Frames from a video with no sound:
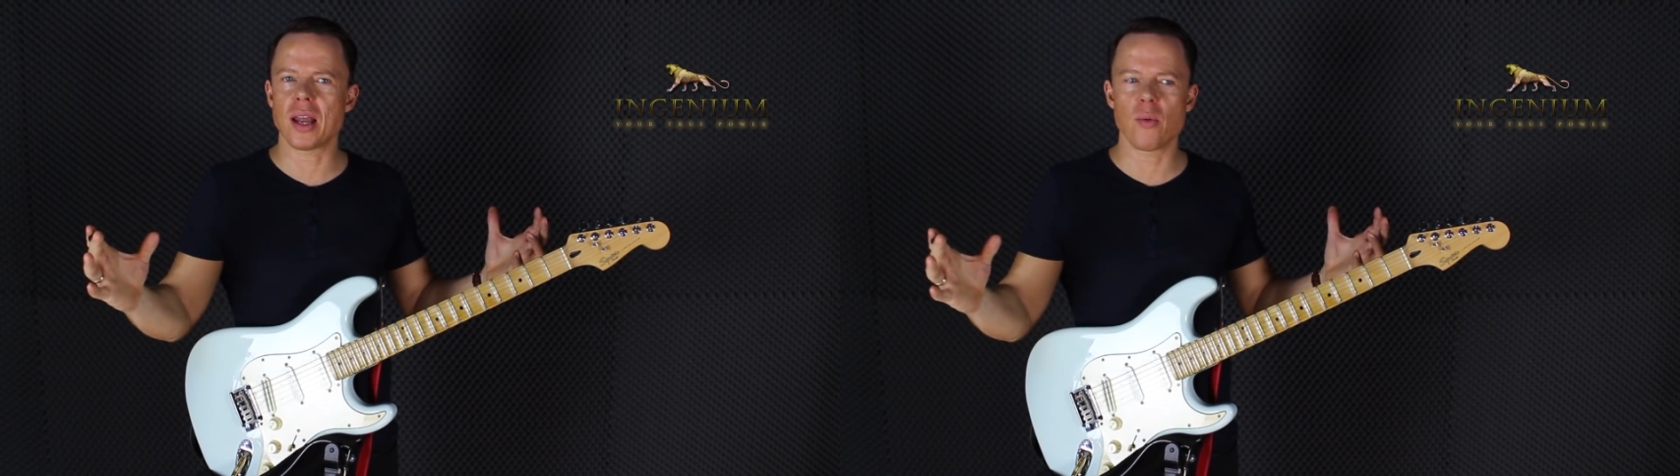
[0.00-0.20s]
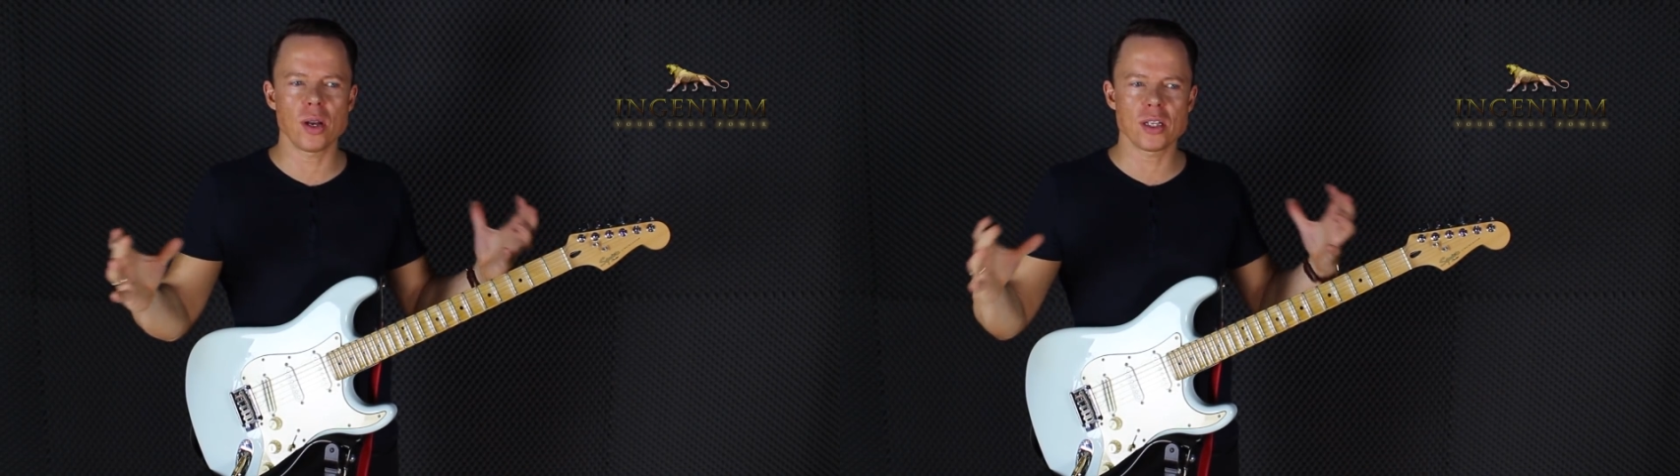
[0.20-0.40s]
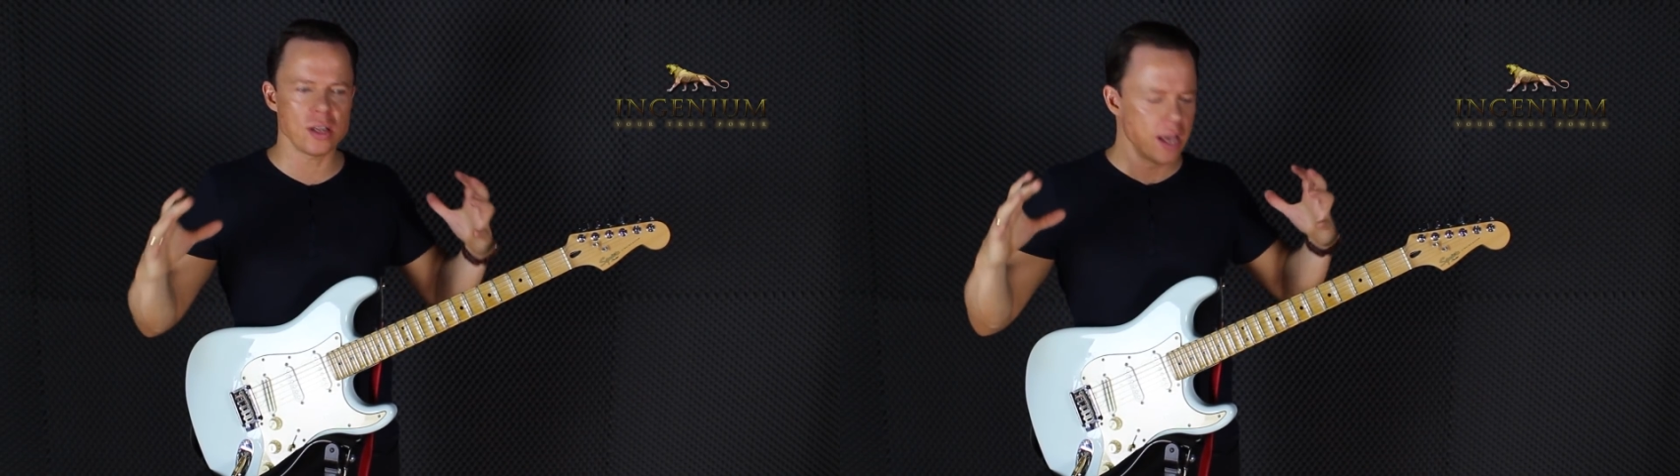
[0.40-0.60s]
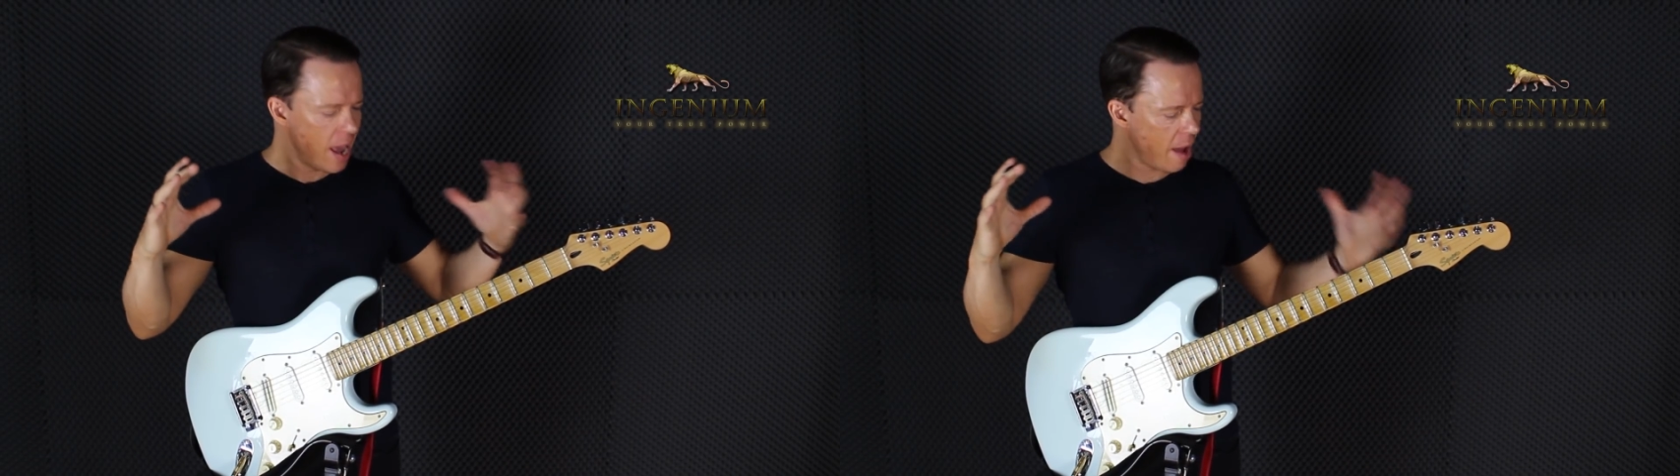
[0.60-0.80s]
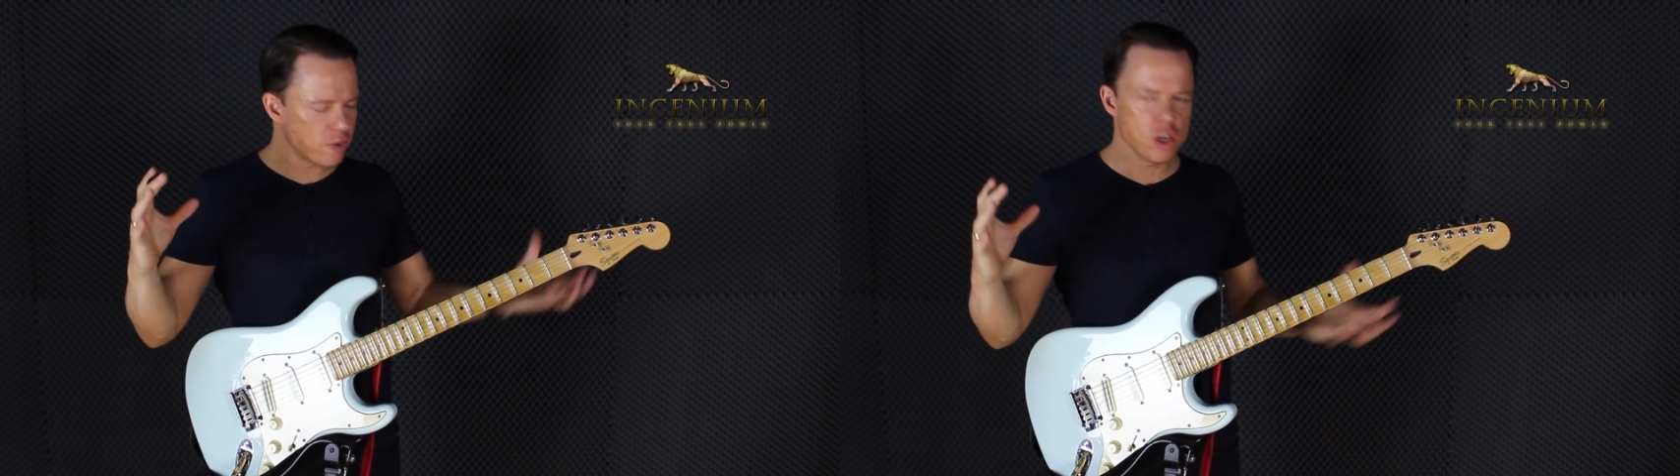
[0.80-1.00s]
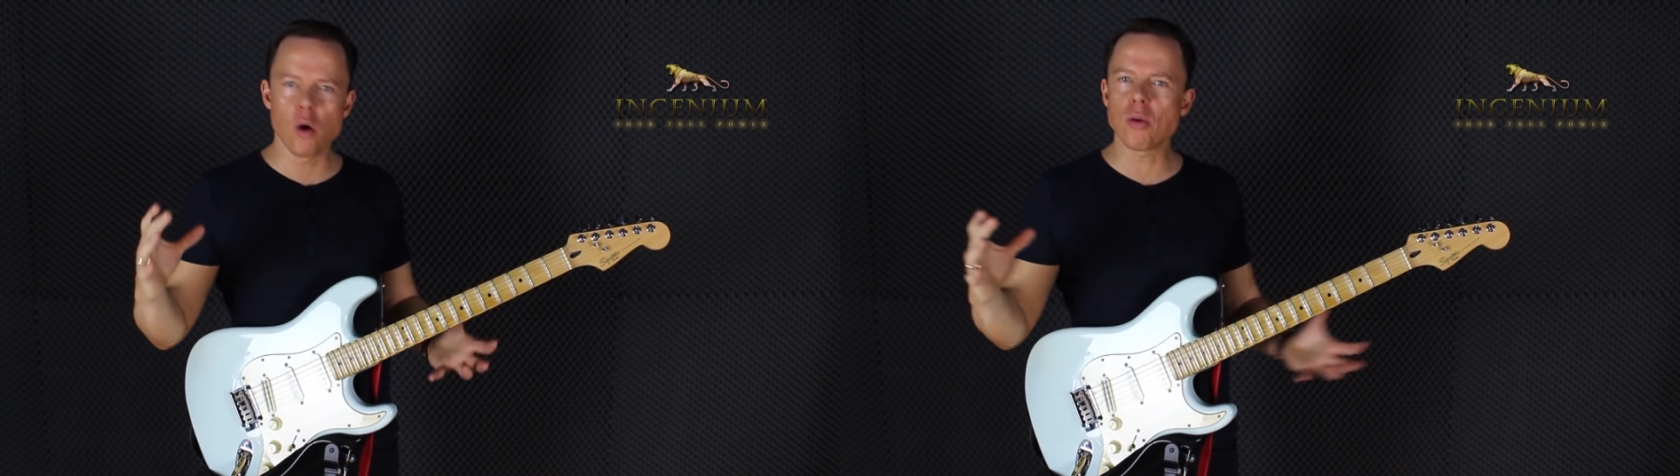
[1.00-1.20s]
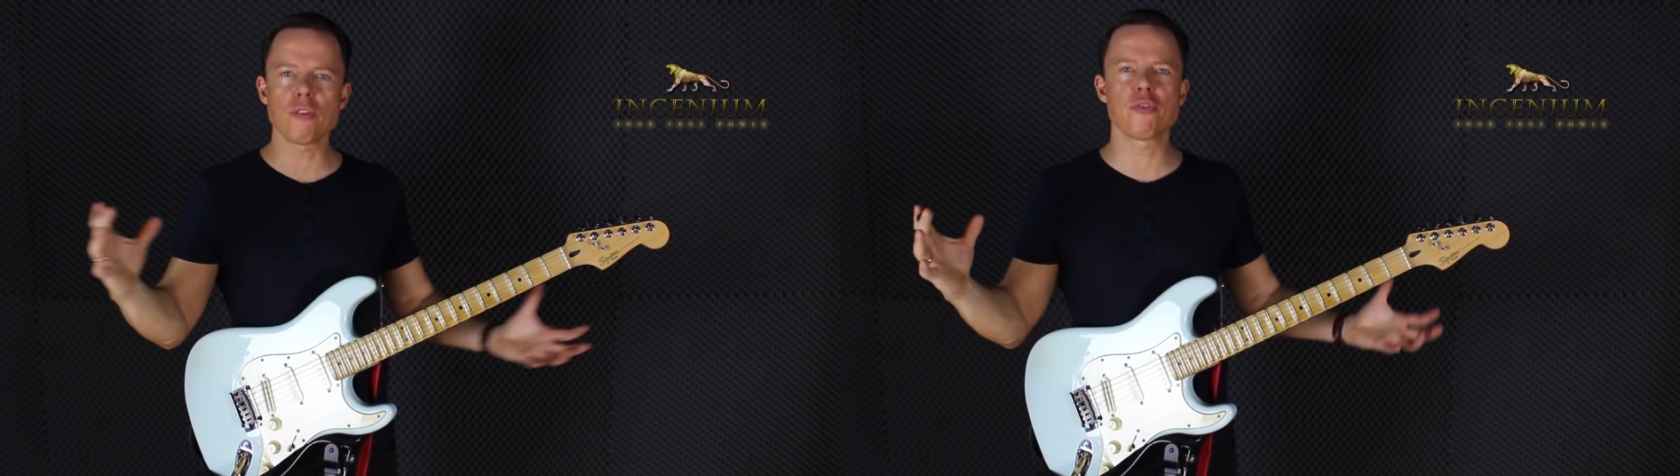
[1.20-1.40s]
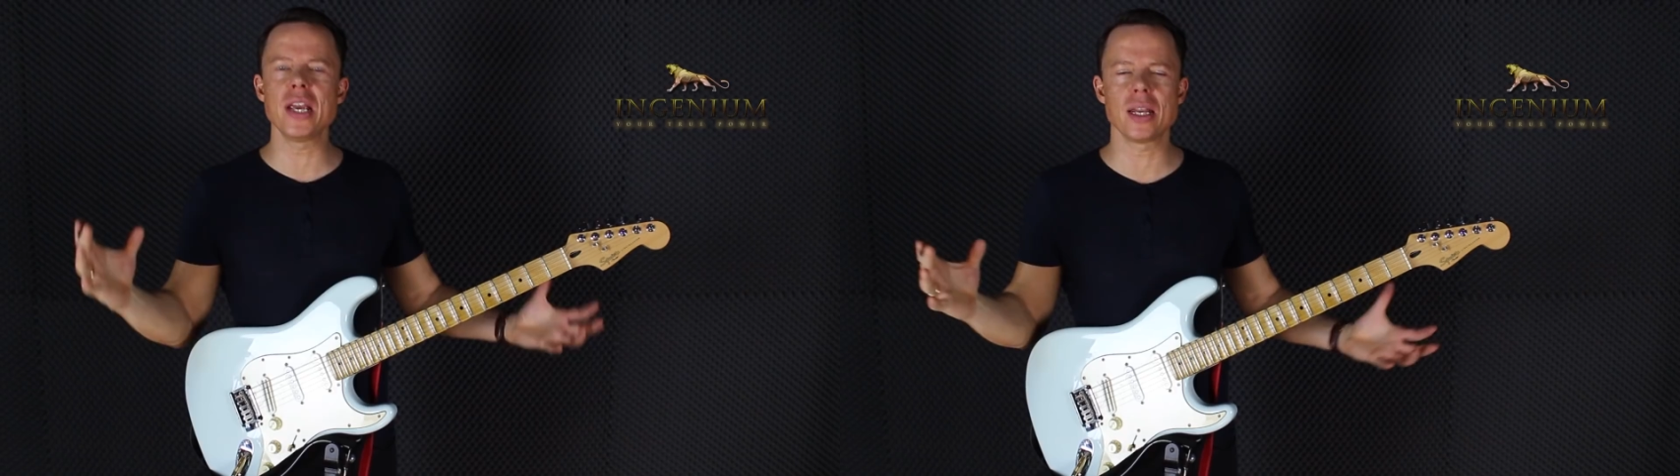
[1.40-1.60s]
I wanted to have total
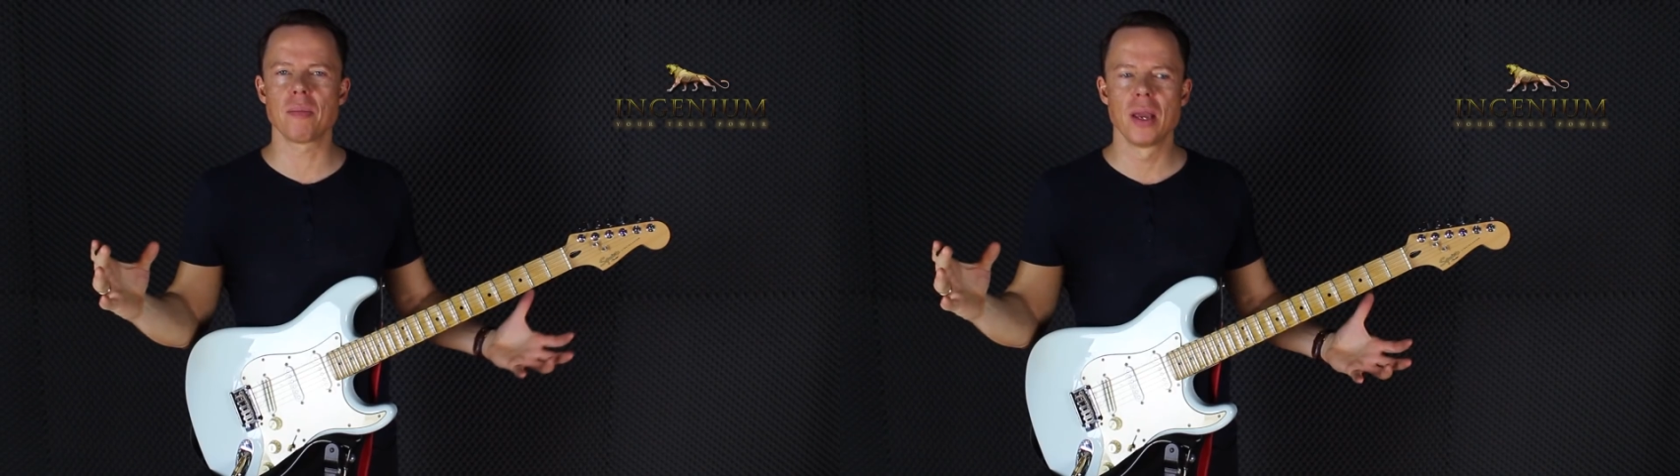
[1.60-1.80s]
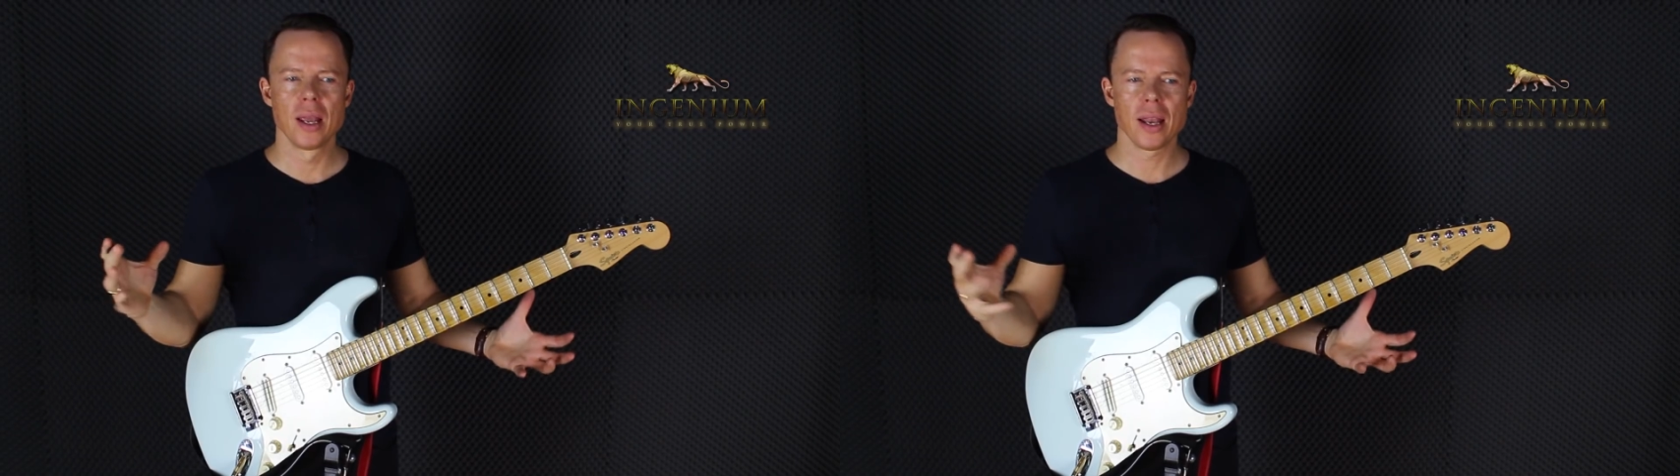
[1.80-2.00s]
freedom